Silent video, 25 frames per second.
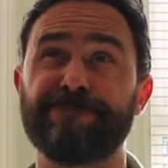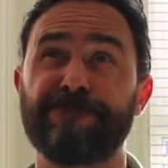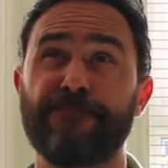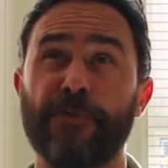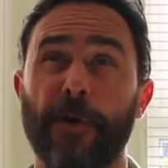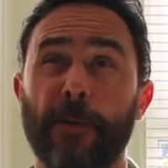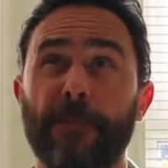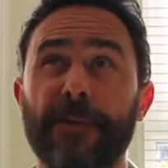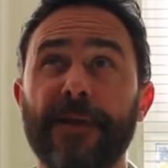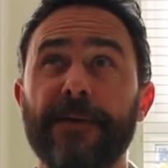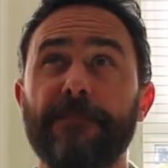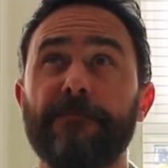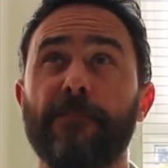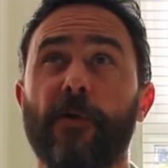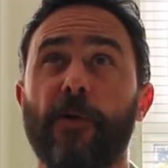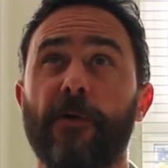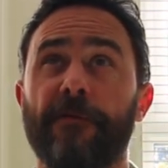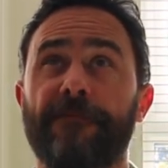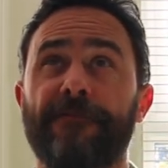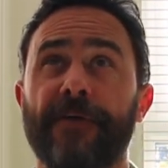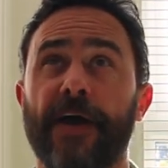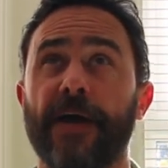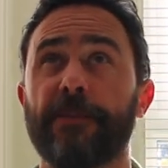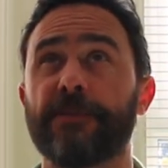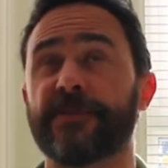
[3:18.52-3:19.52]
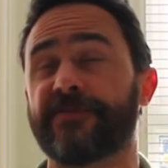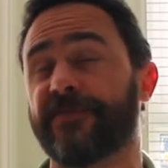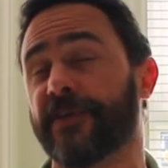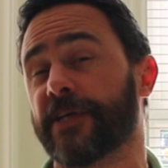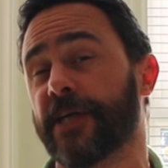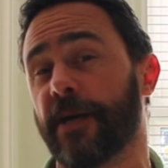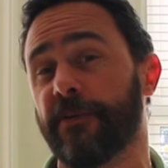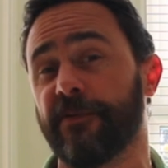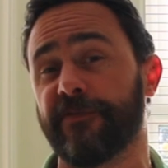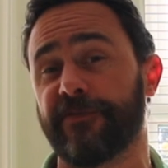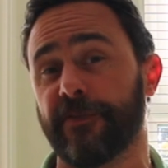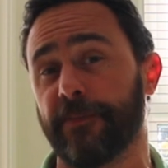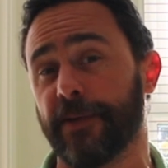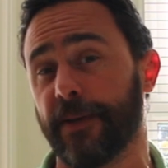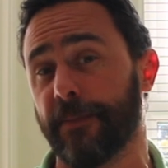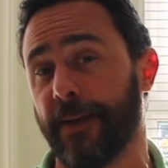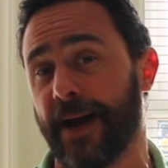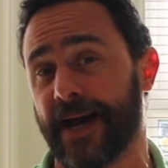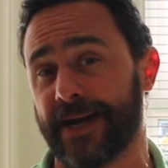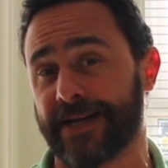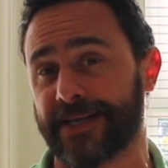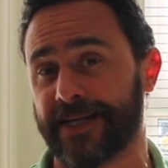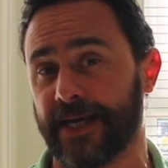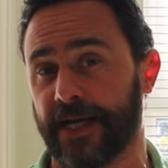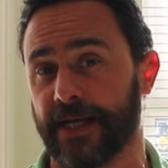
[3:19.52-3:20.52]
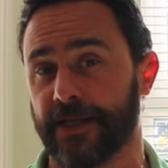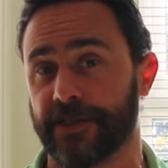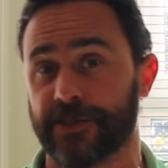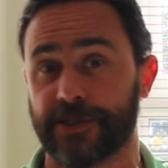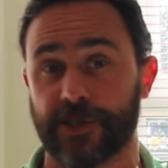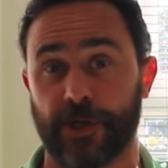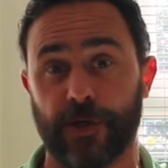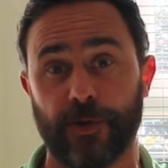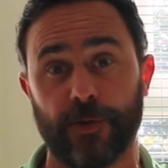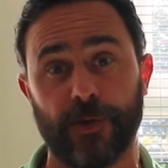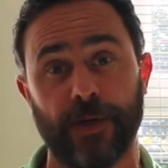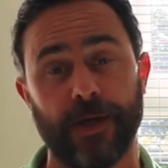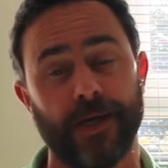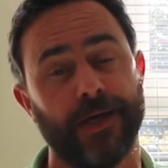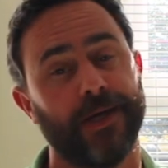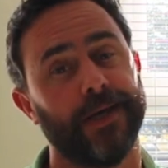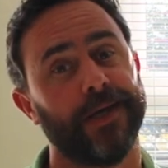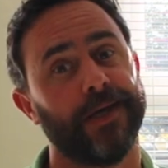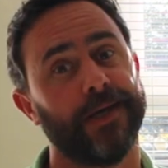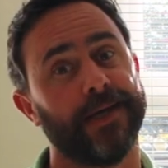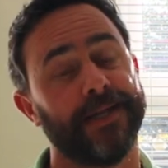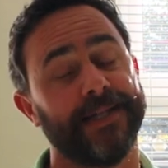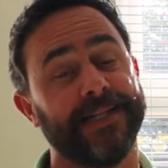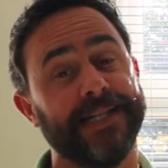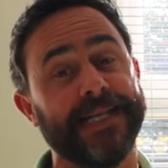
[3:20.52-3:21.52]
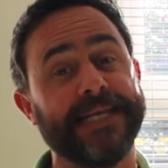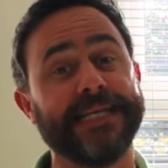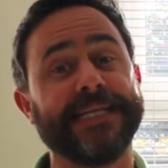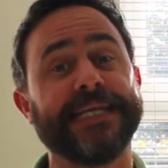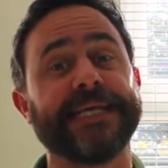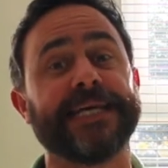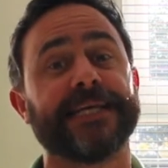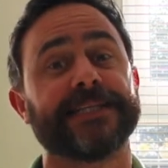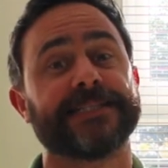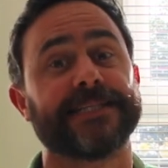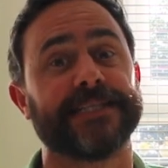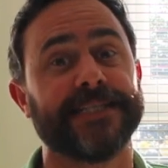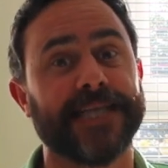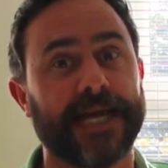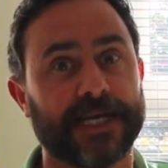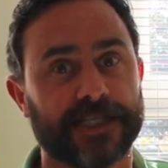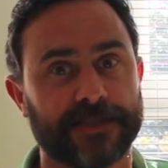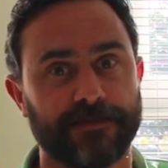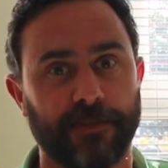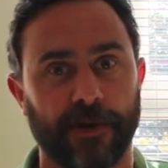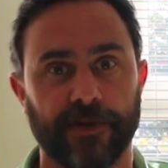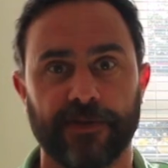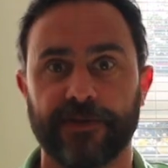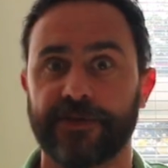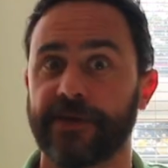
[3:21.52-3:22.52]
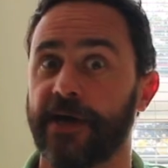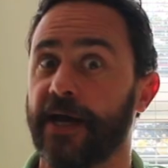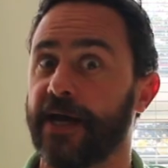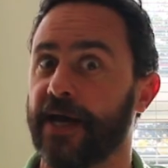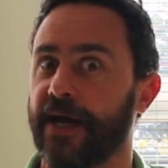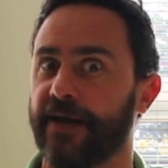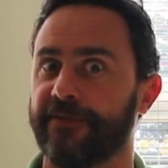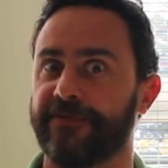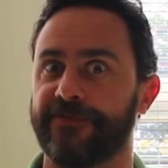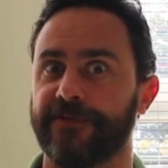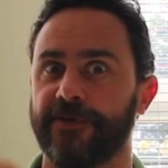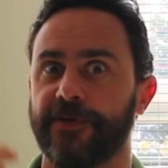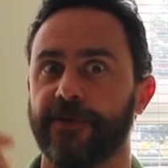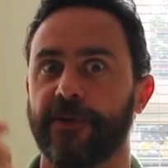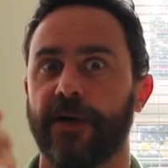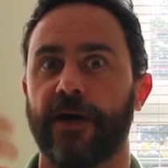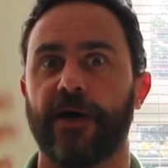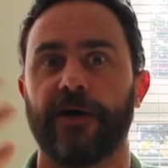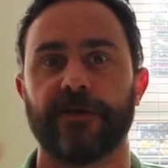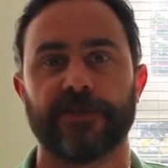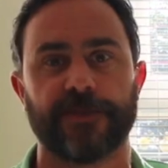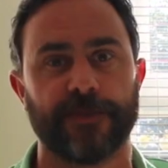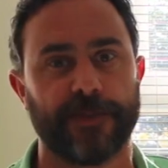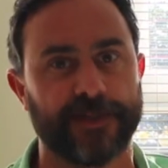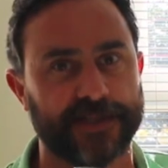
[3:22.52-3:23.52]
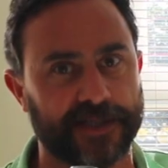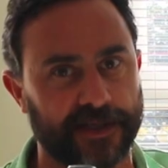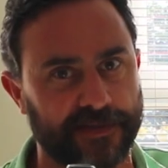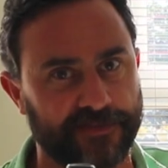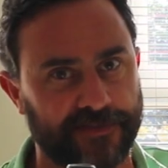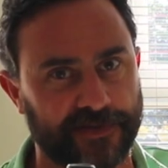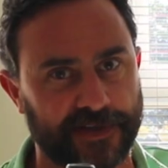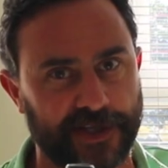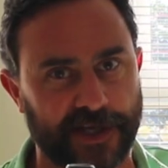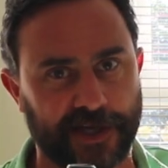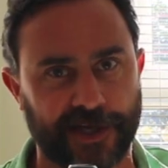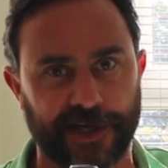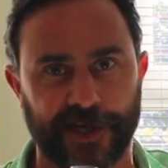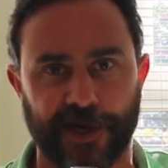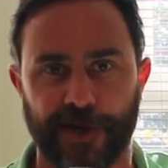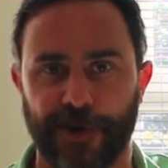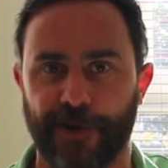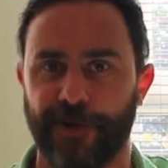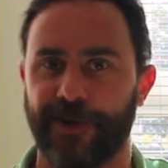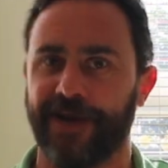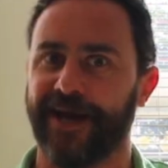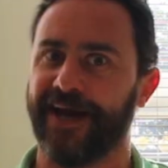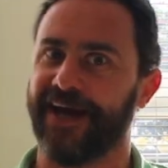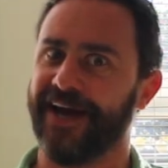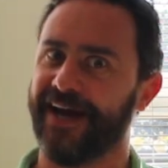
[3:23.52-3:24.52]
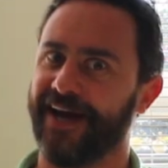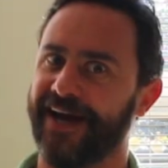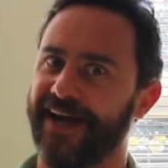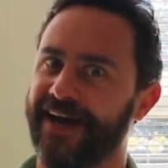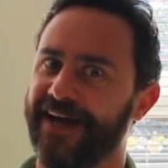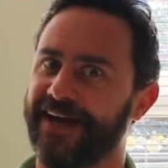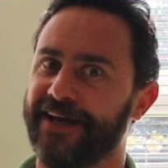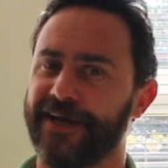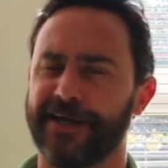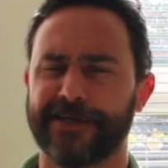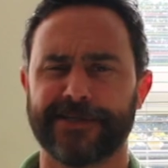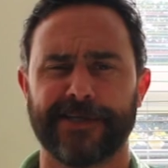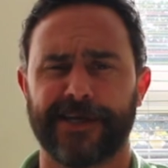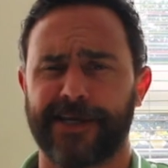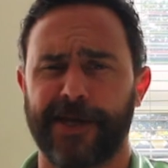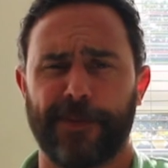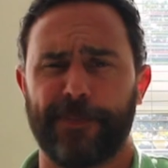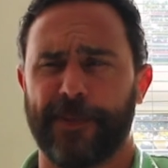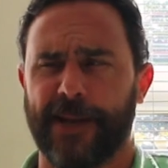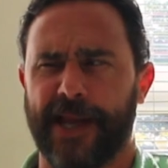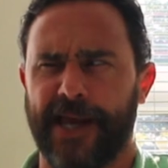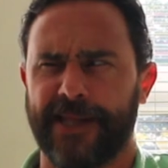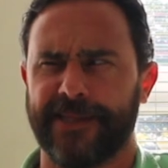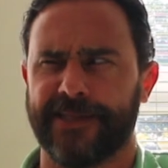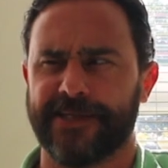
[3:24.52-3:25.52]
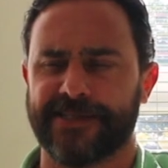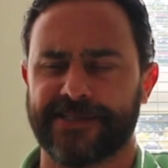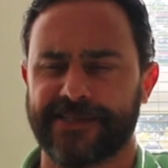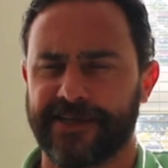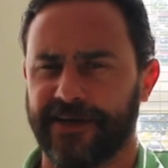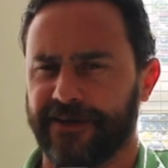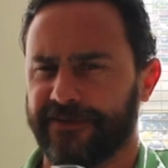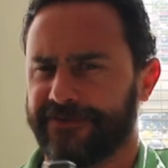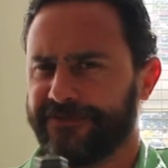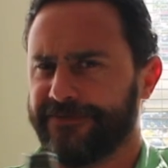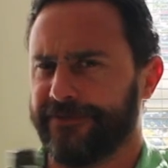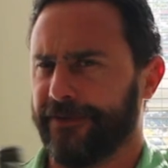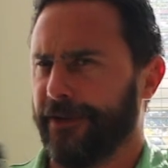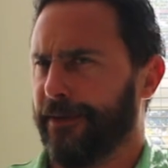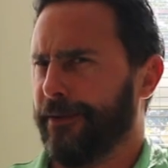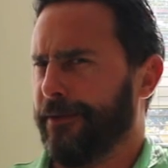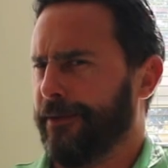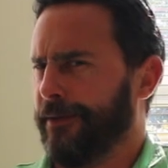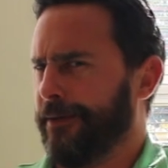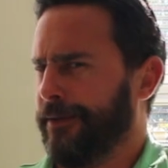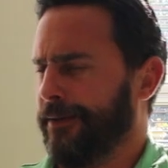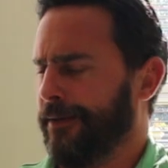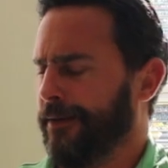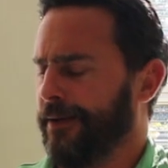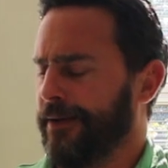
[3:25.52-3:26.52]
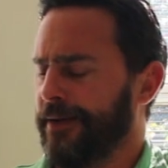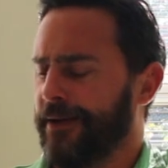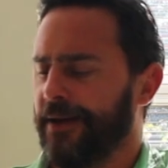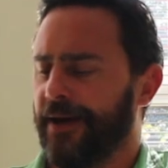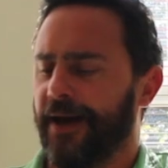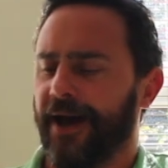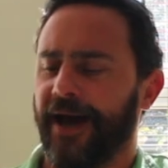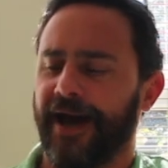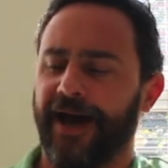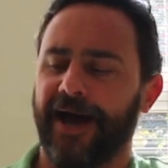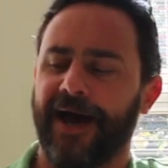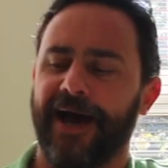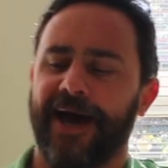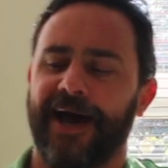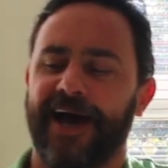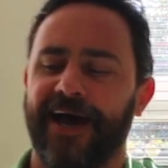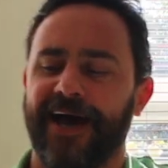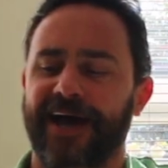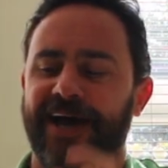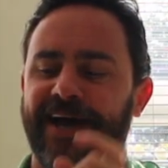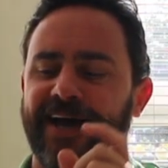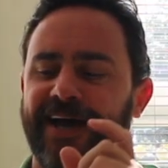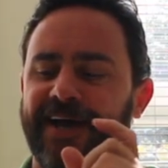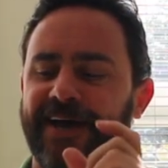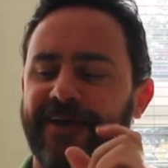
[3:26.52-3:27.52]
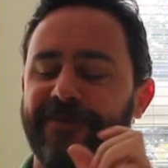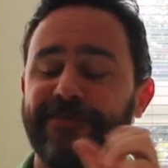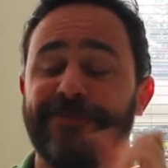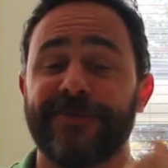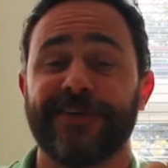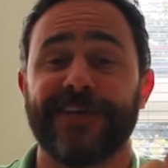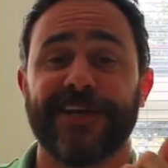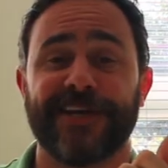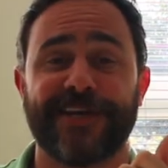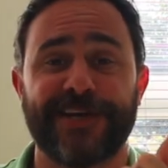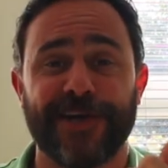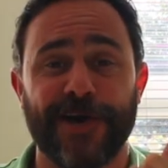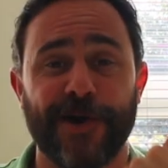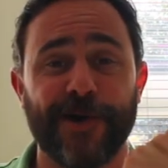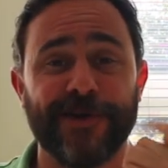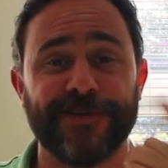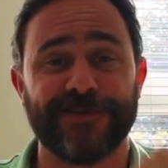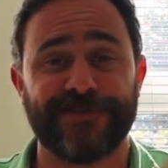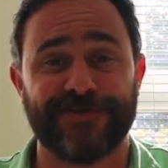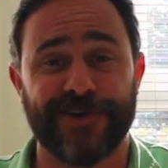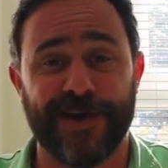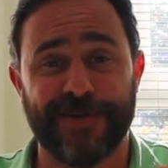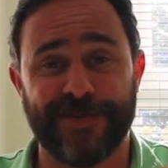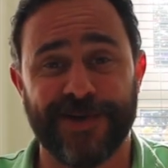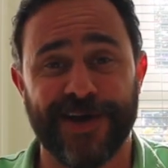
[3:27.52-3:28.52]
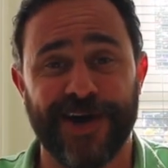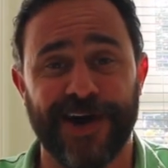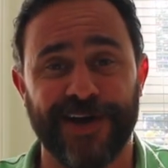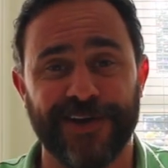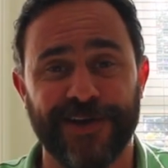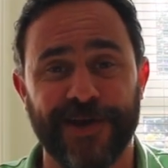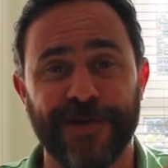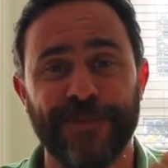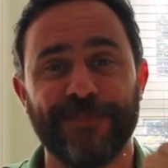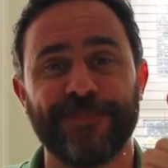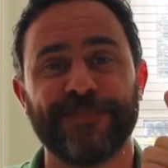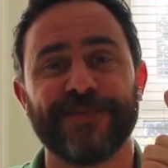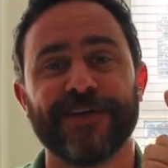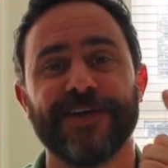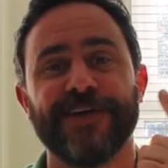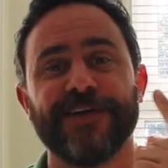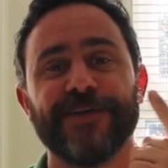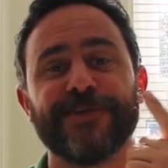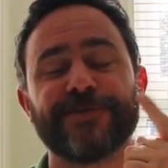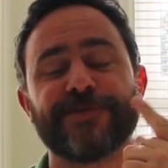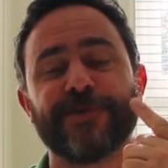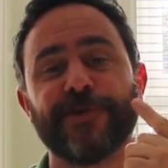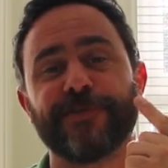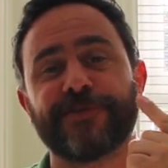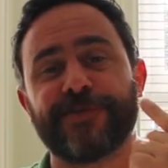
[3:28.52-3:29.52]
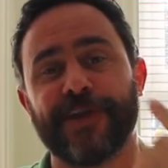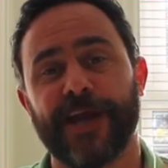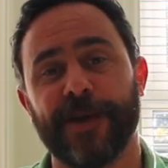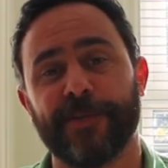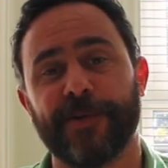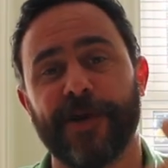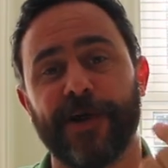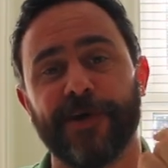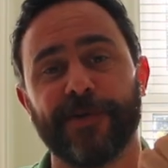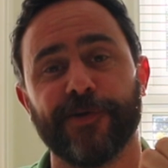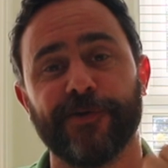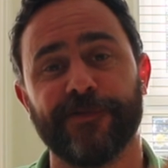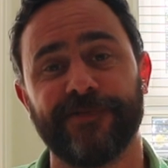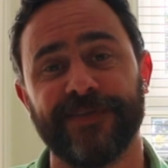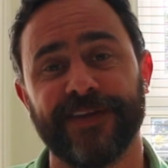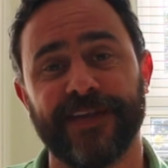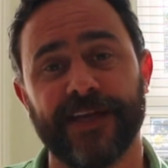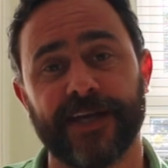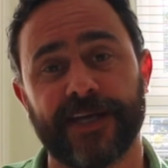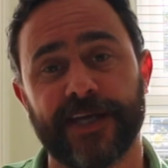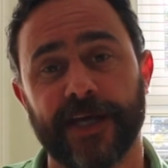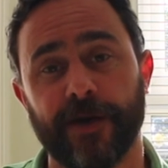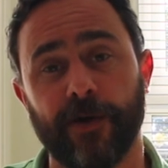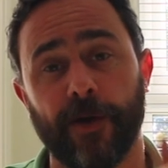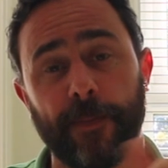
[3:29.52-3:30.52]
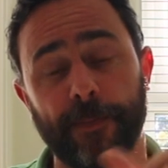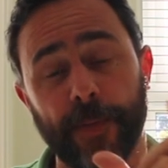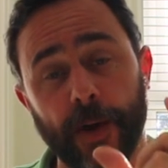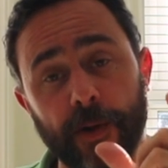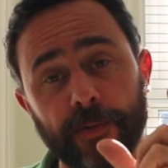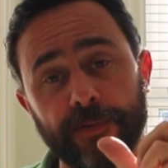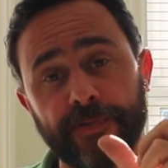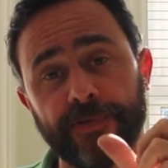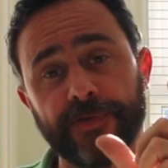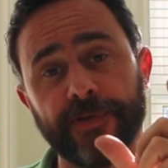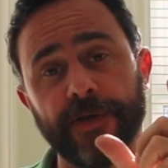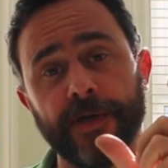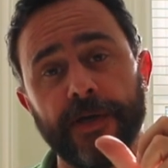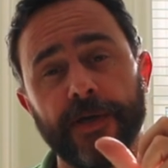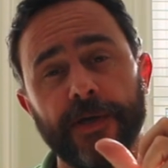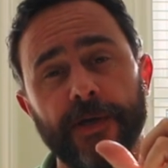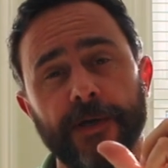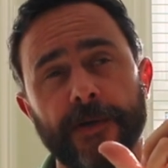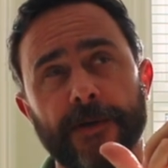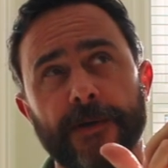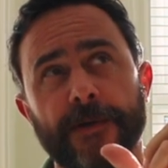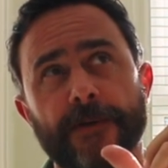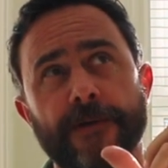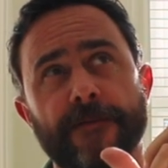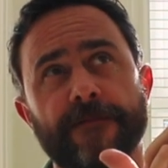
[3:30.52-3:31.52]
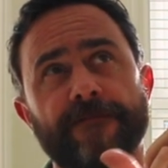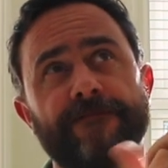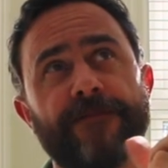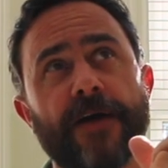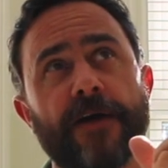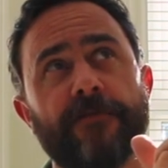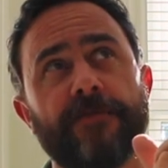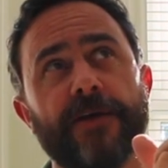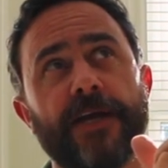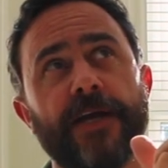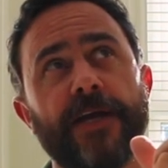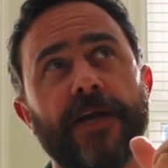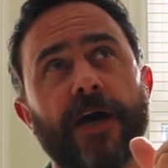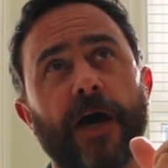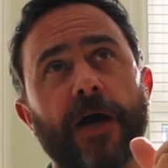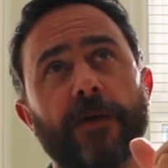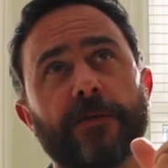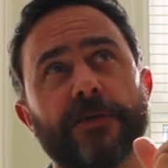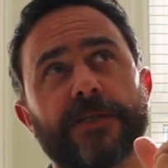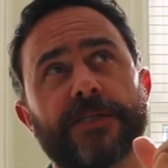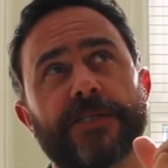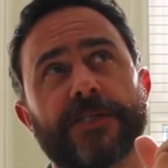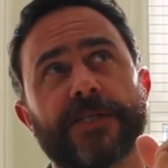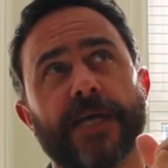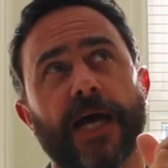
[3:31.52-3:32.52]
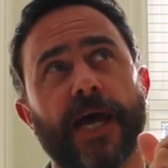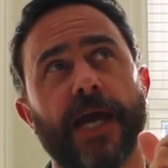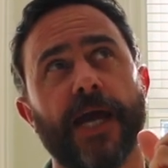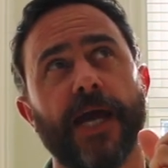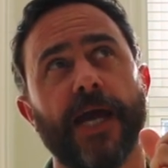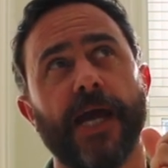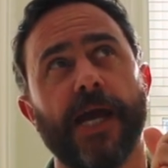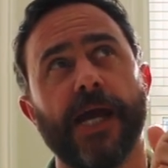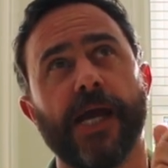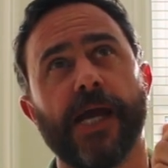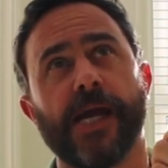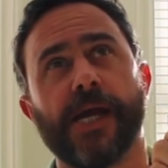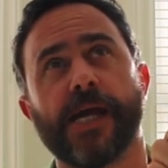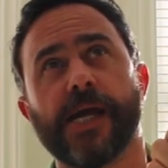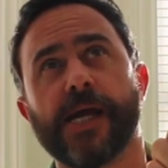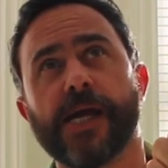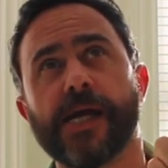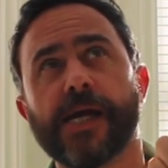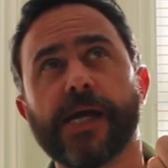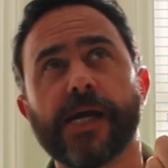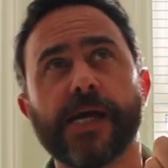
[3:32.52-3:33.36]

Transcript: probably more famous for coming from the Marche. So leading into next month, I have you 100% Verdicchio. It's like I plan this stuff. Verdicchio and Trebbiano. So Trebbiano and Verdicchio are both very, I would say,